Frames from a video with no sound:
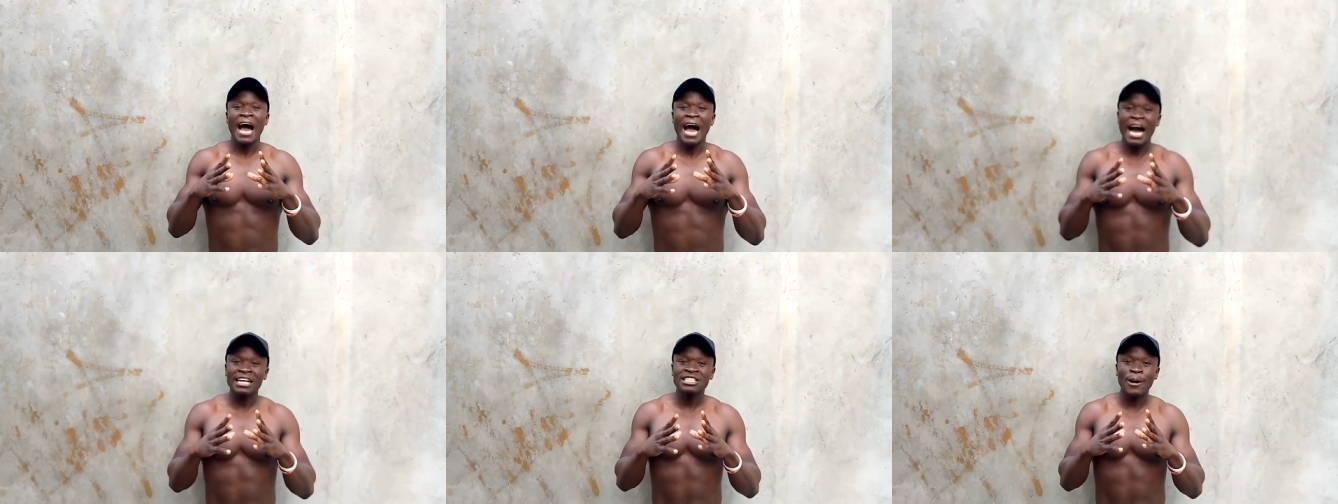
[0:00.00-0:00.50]

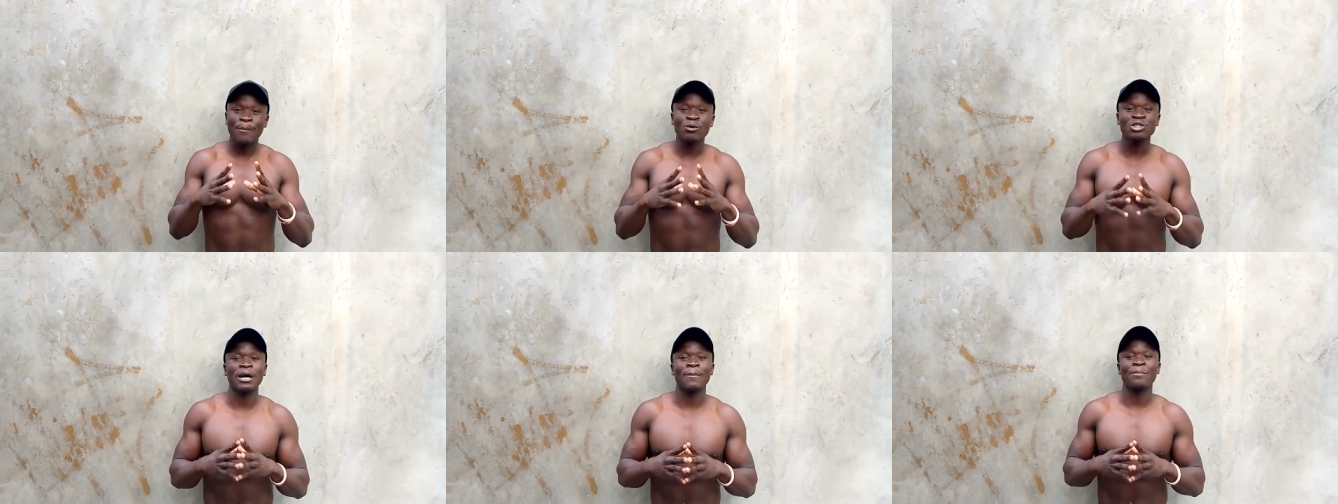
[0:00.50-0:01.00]
Archer
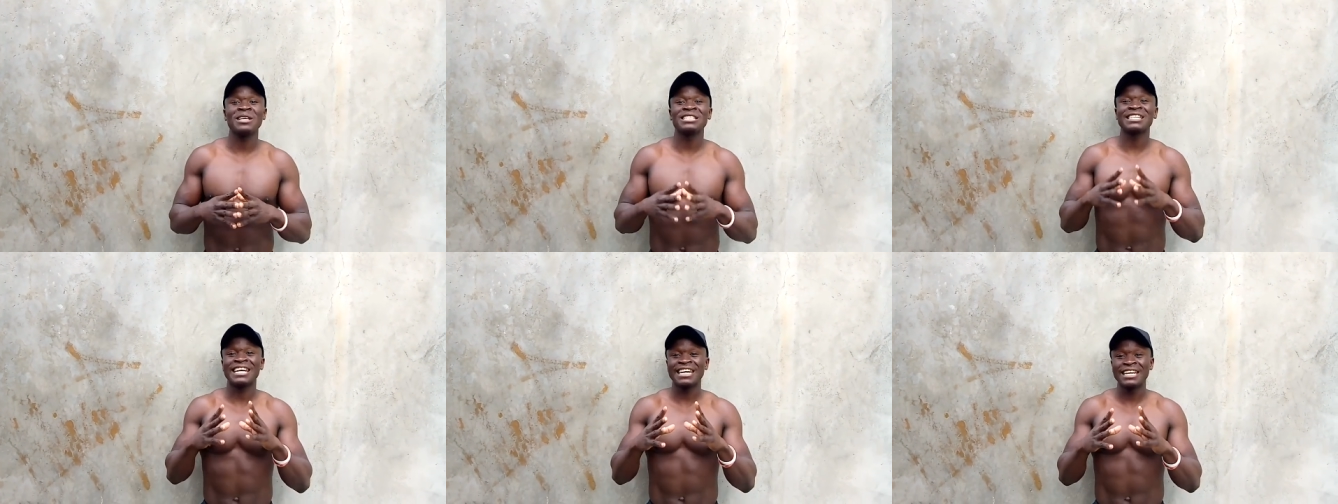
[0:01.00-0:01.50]
push-up is
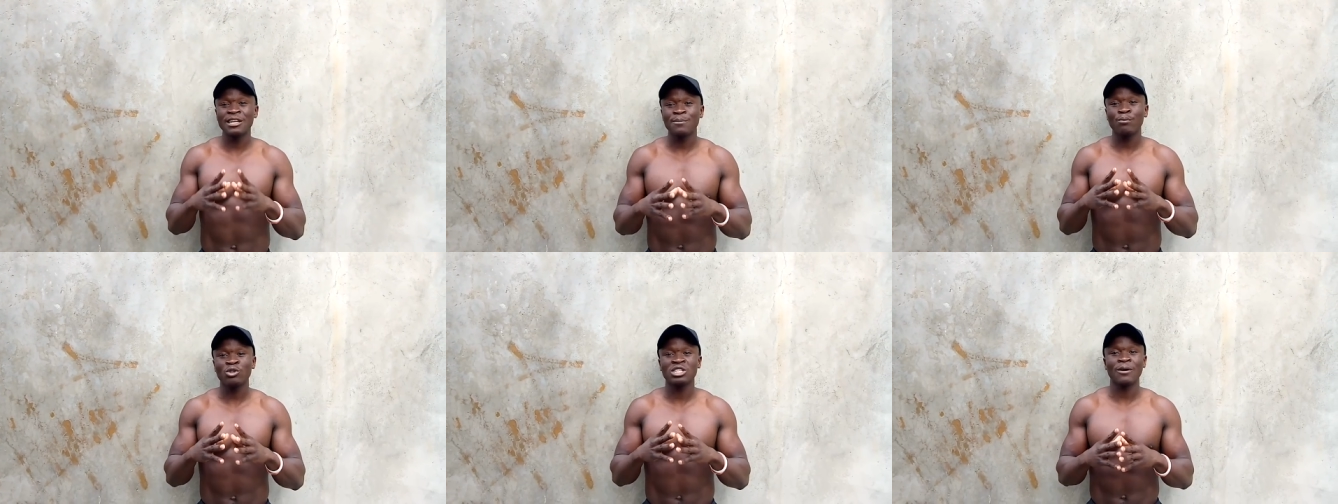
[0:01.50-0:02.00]
a great
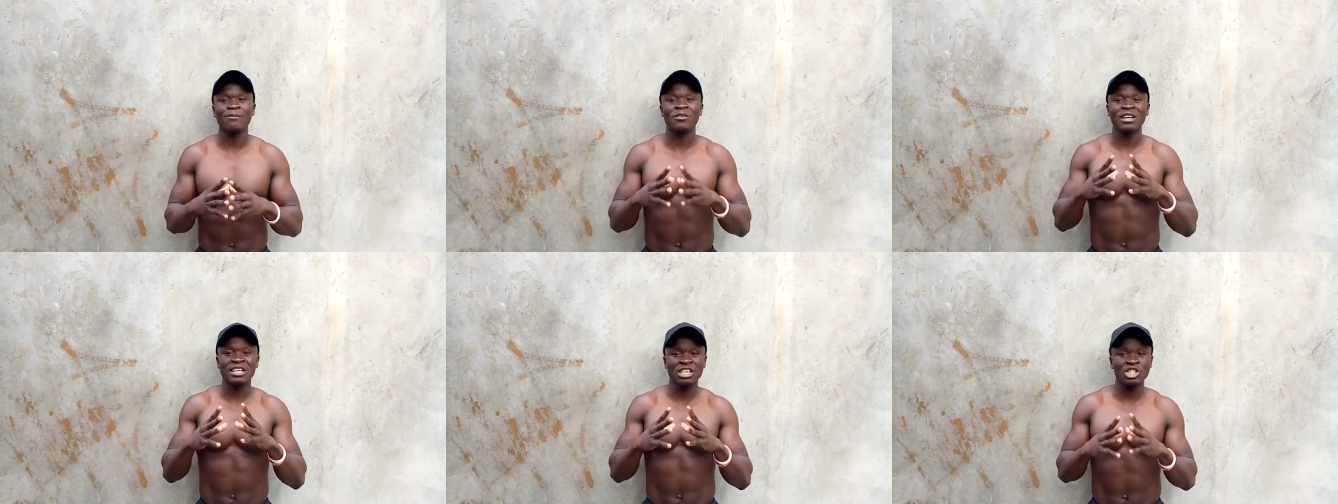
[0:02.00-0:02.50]
push-up
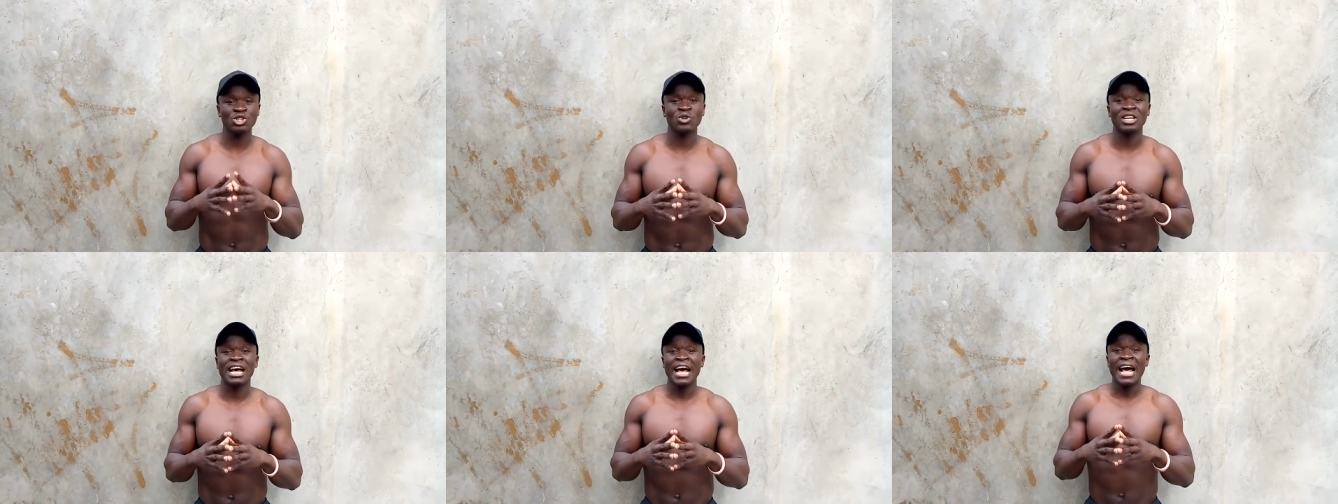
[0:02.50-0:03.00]
variation
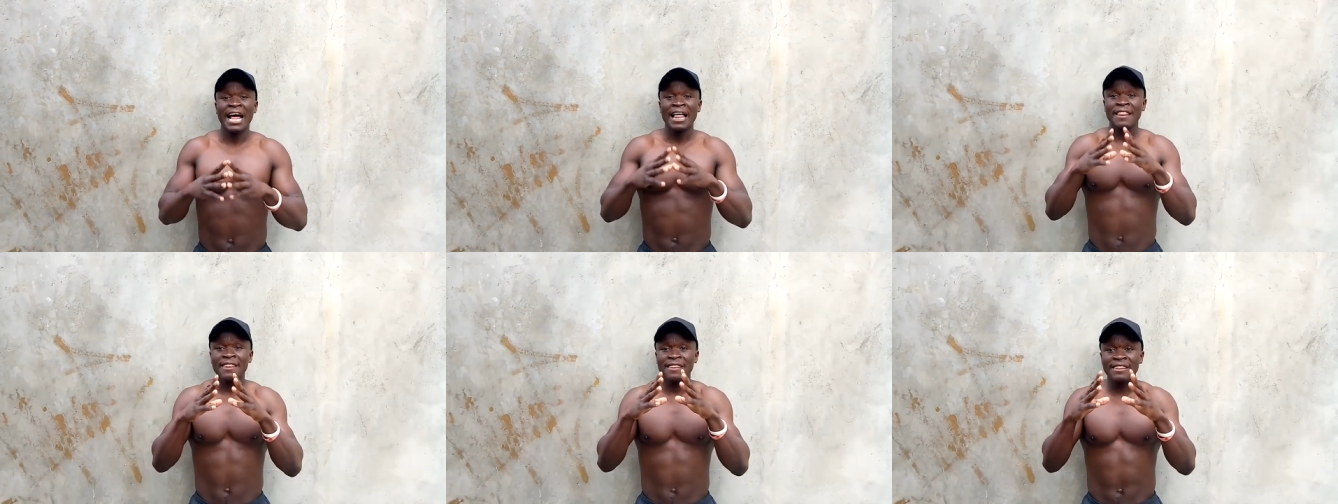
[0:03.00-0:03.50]

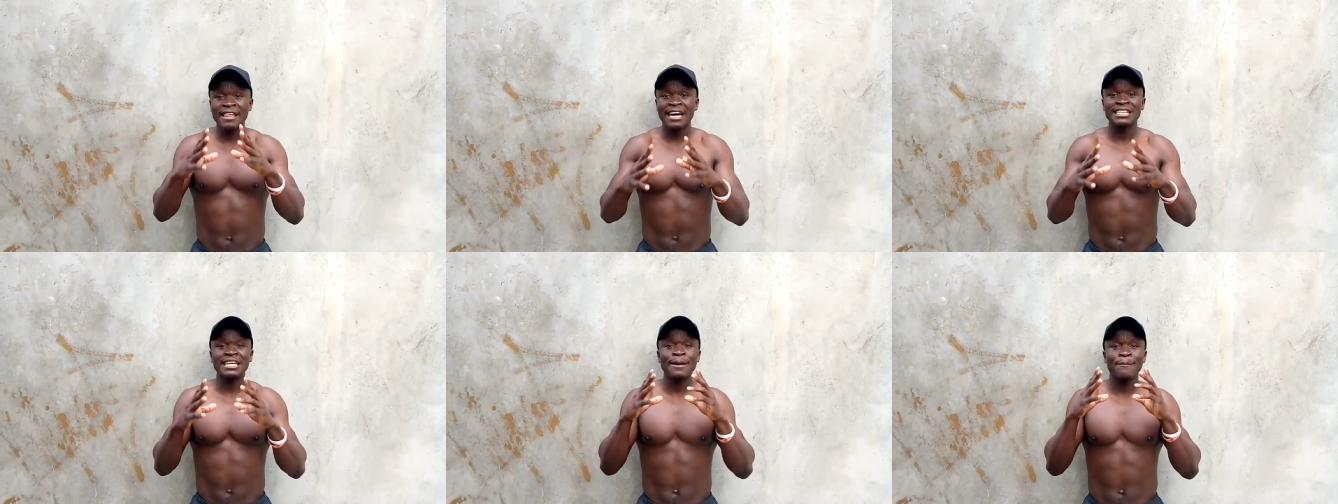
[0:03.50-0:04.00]
that
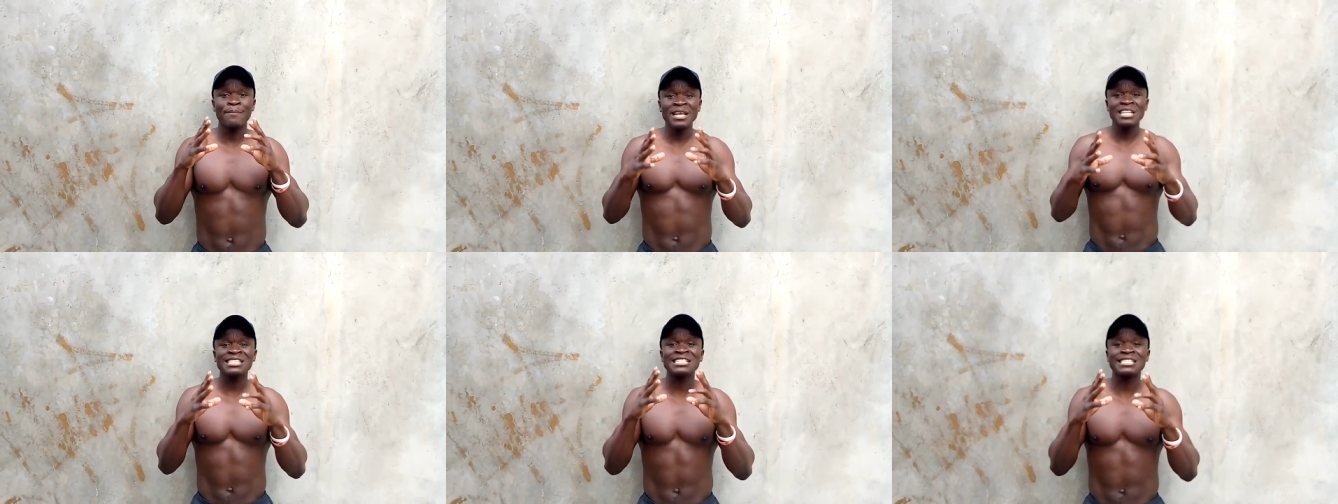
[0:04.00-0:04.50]

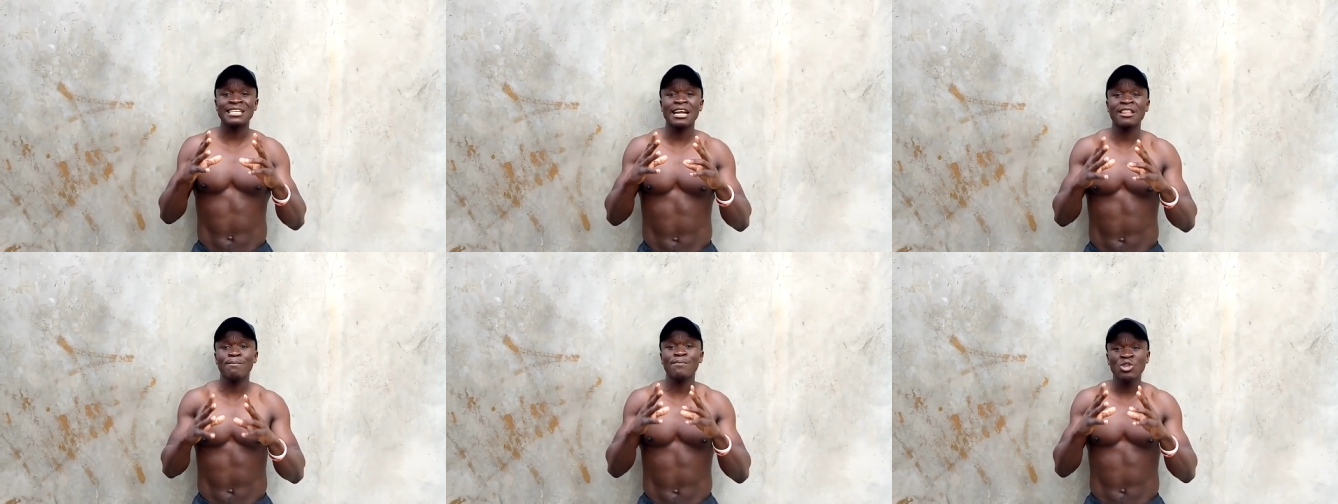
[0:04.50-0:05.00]
builds
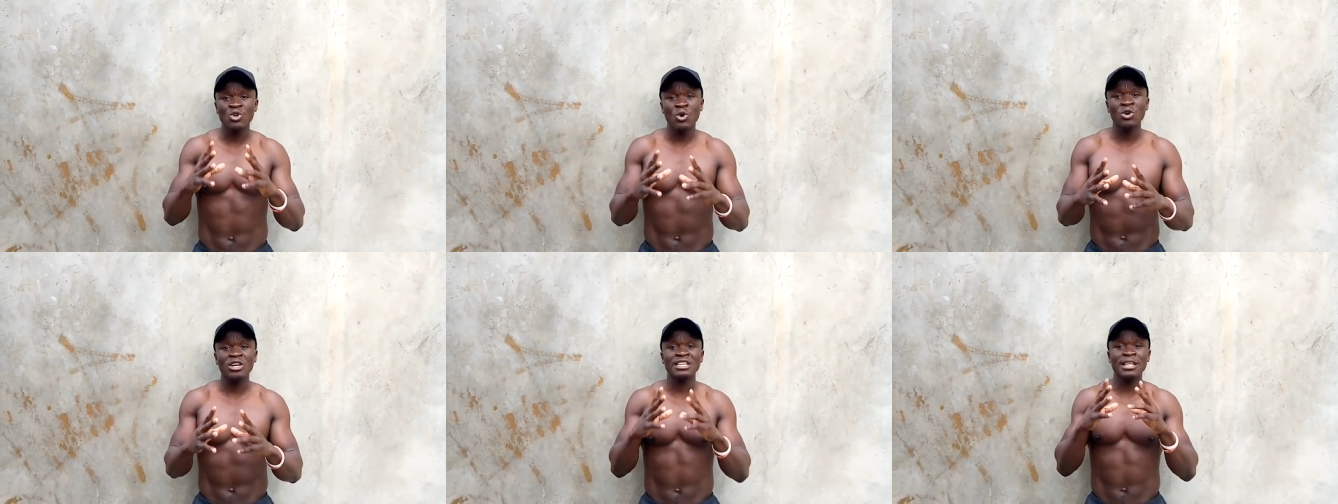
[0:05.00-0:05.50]
strength
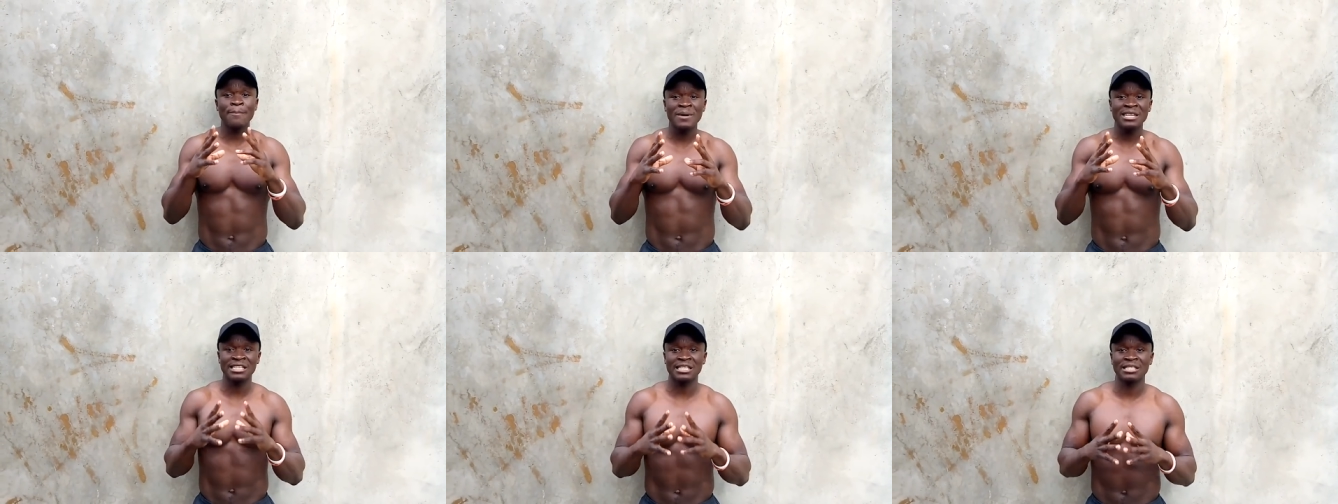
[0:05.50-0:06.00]
beyond the
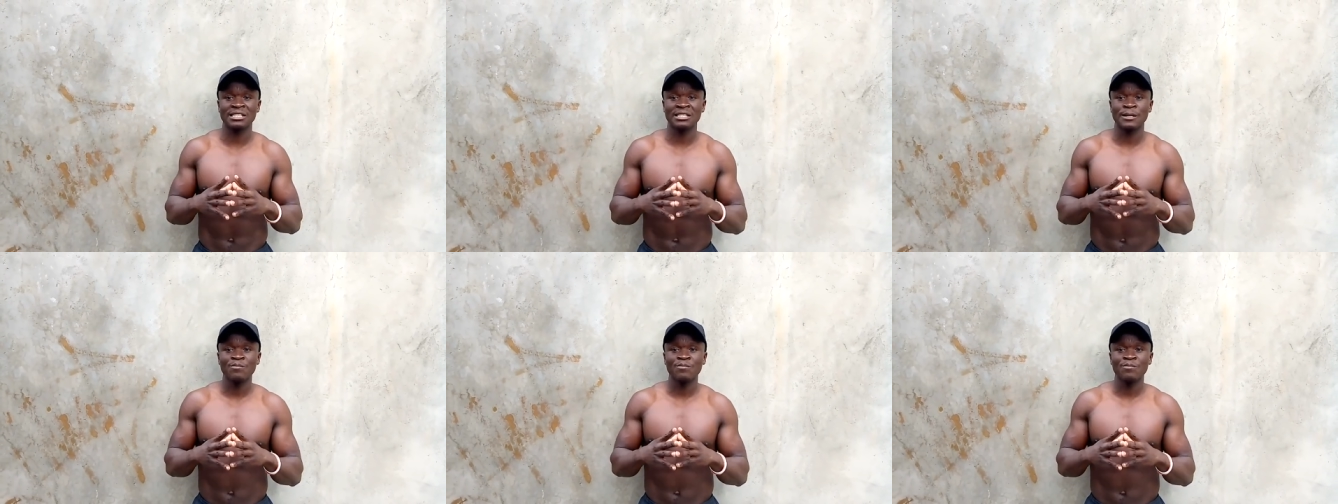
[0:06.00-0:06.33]
basics.